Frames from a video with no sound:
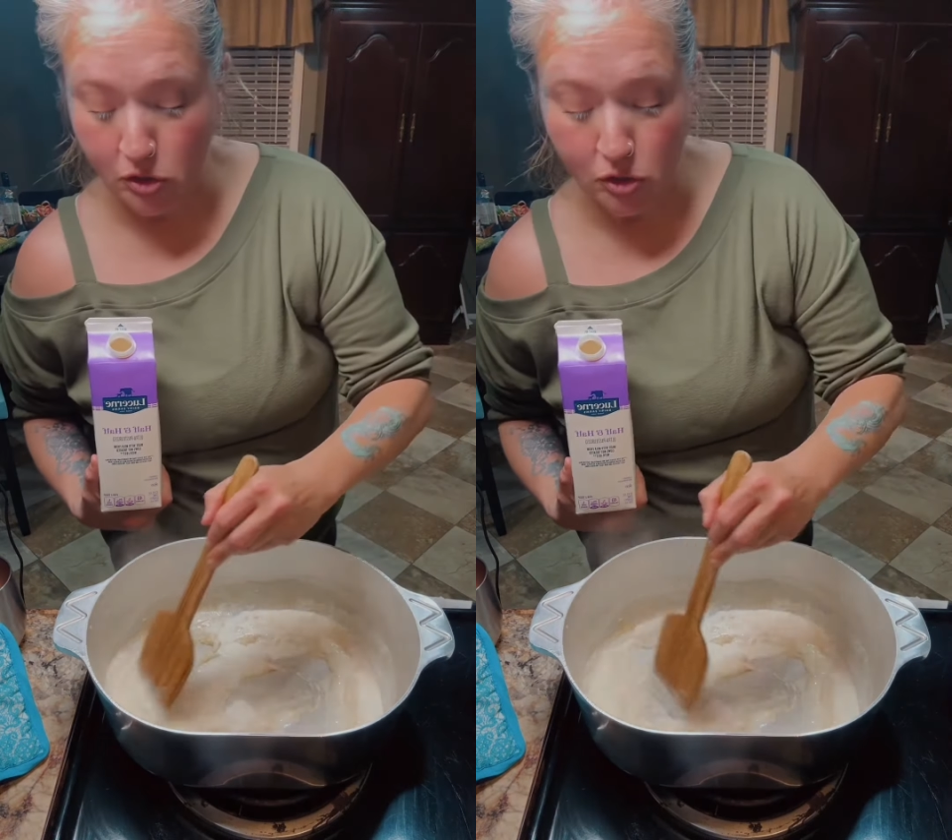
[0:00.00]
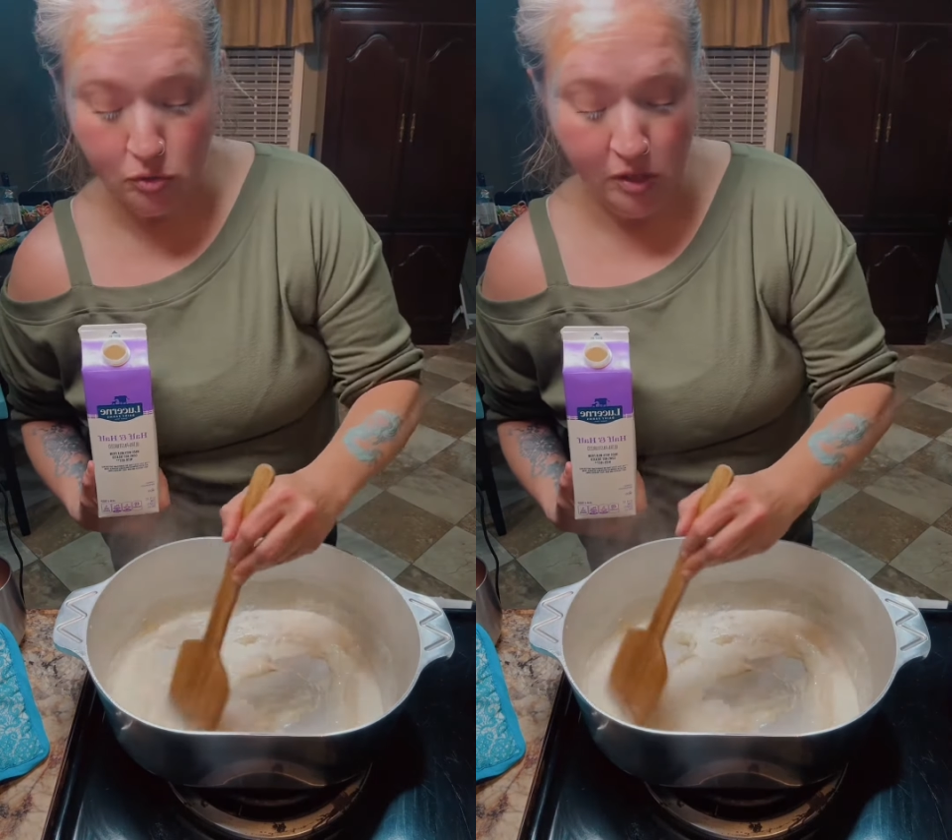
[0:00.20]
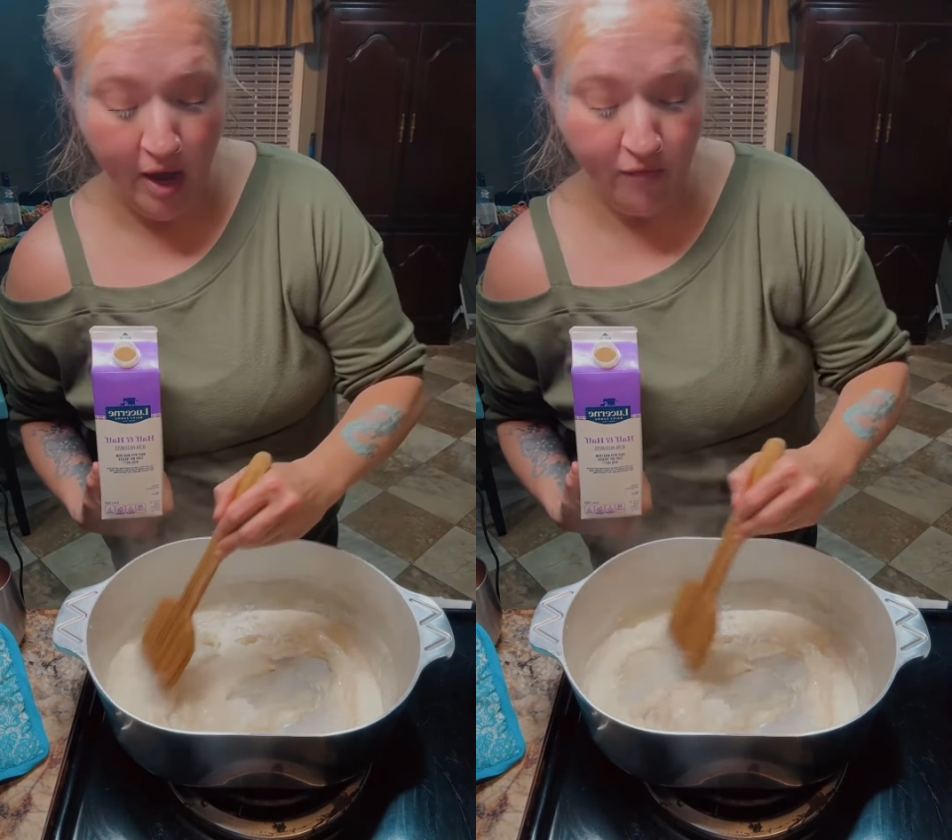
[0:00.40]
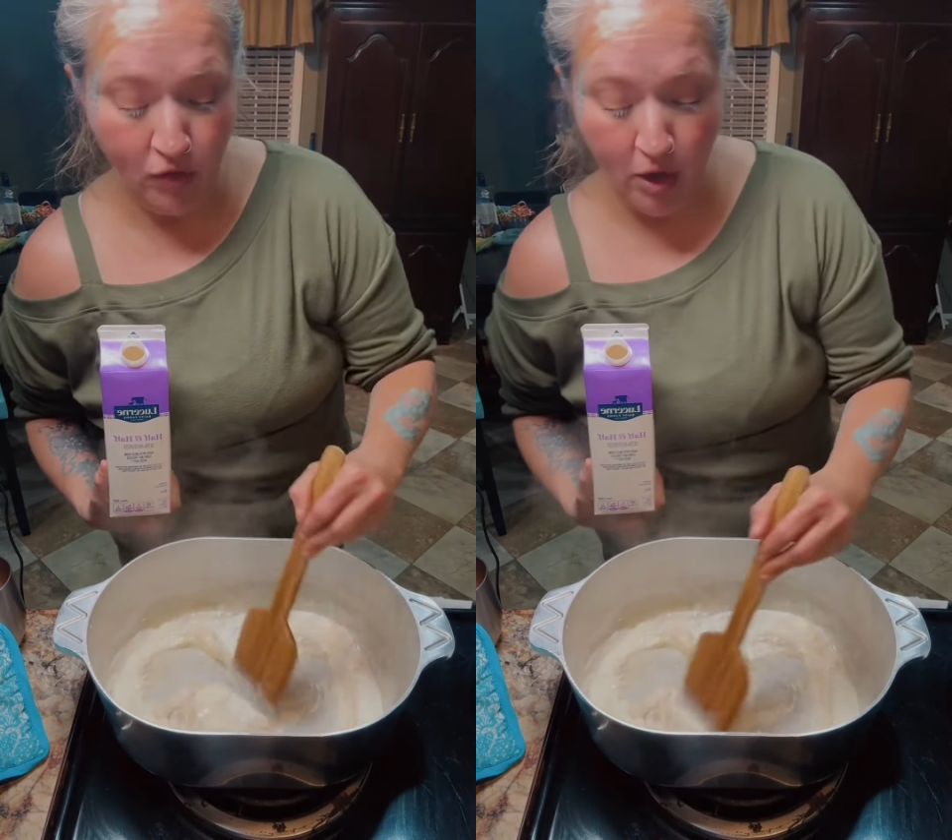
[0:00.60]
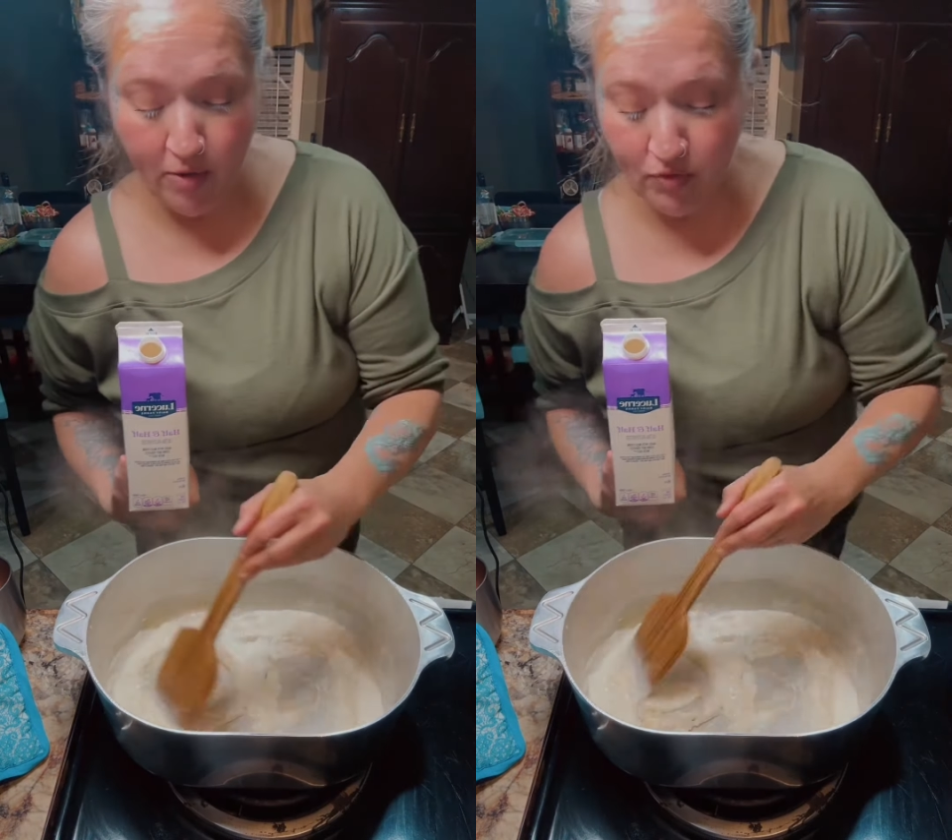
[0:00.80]
use half and
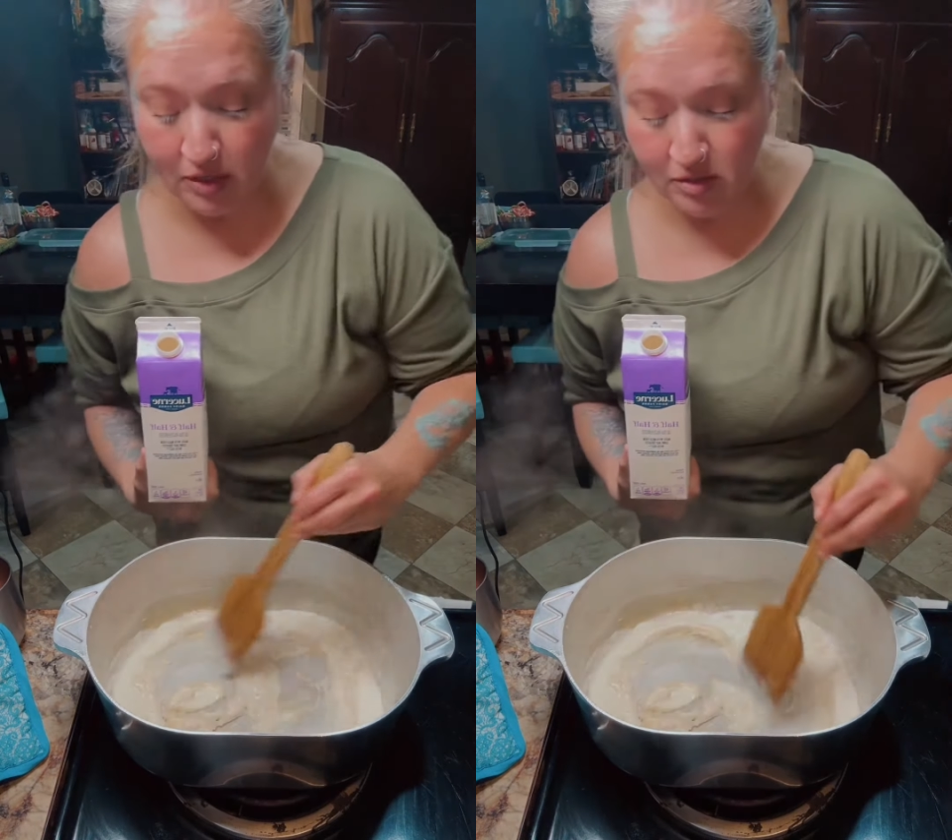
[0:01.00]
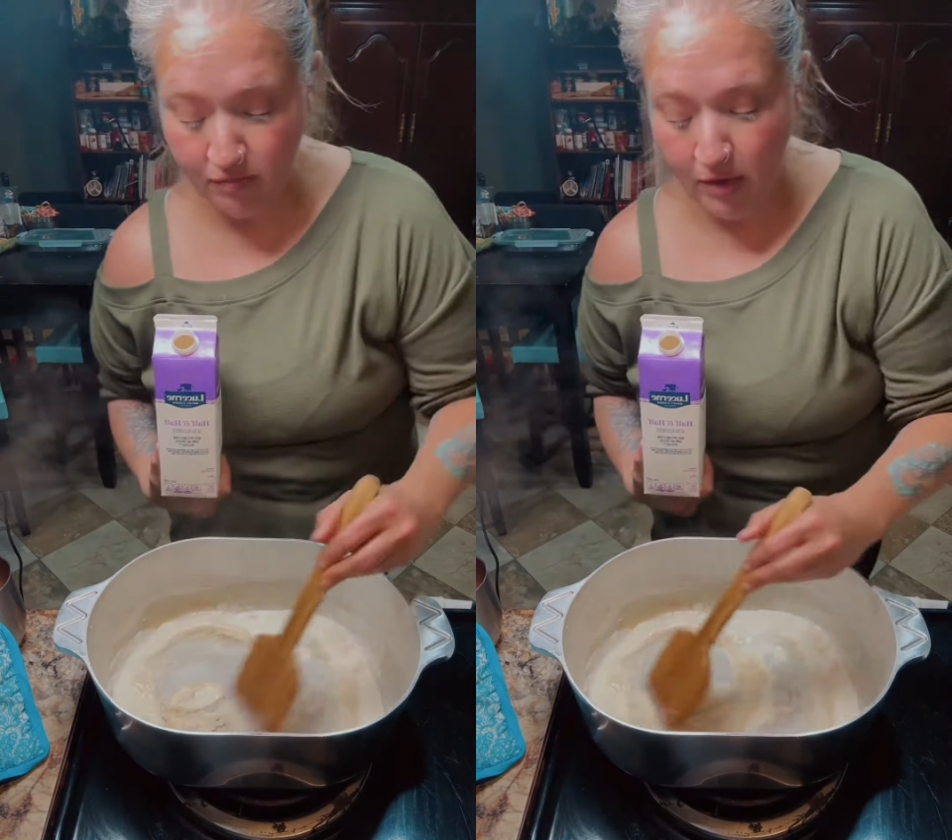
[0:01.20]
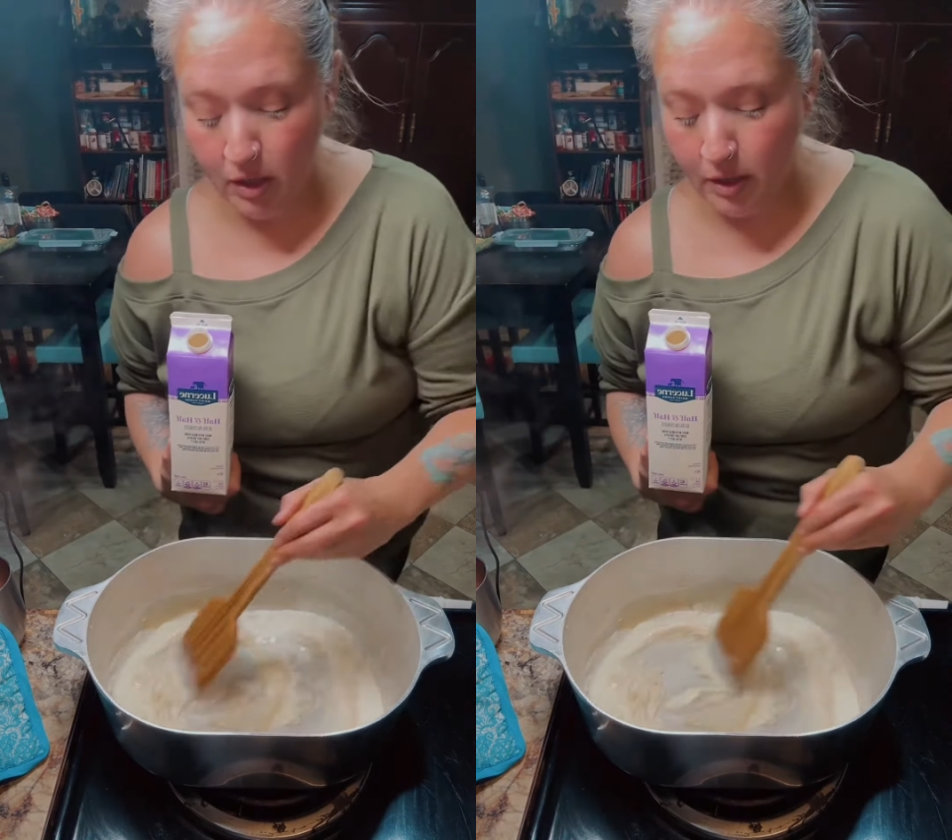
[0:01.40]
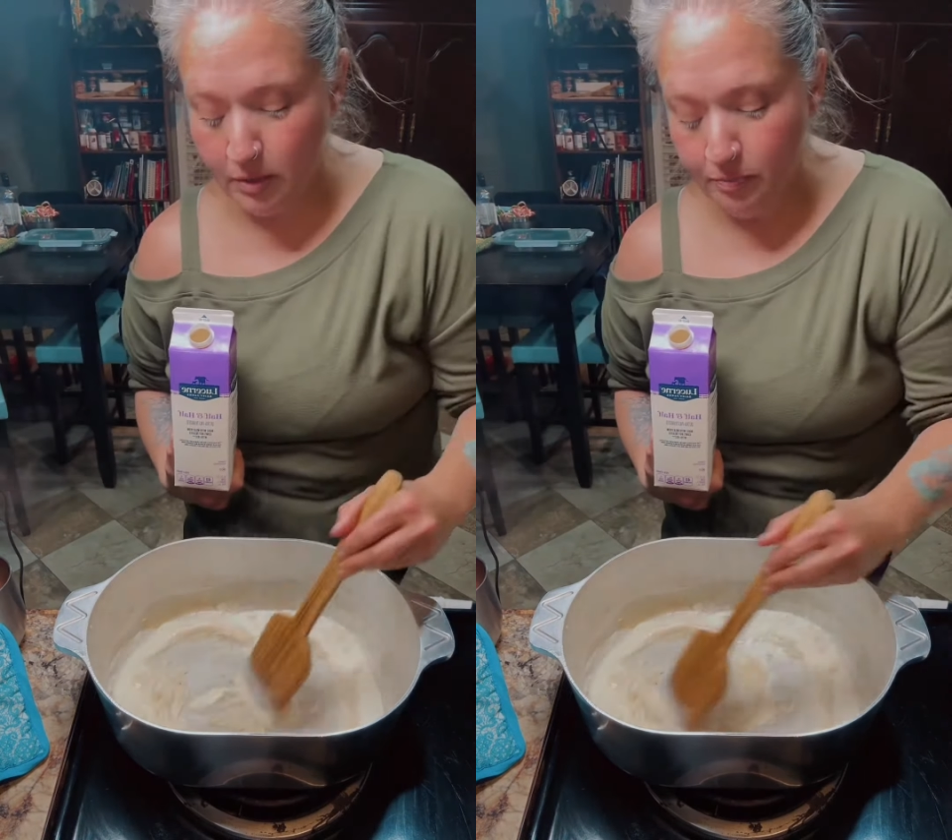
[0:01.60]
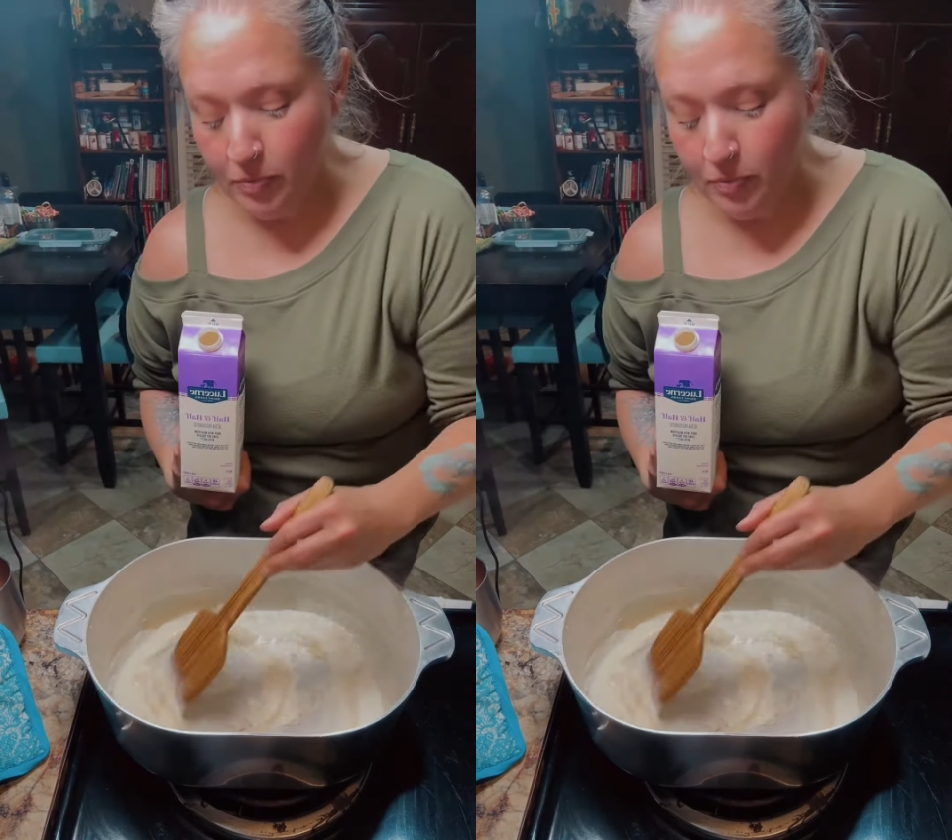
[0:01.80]
half, that's fine.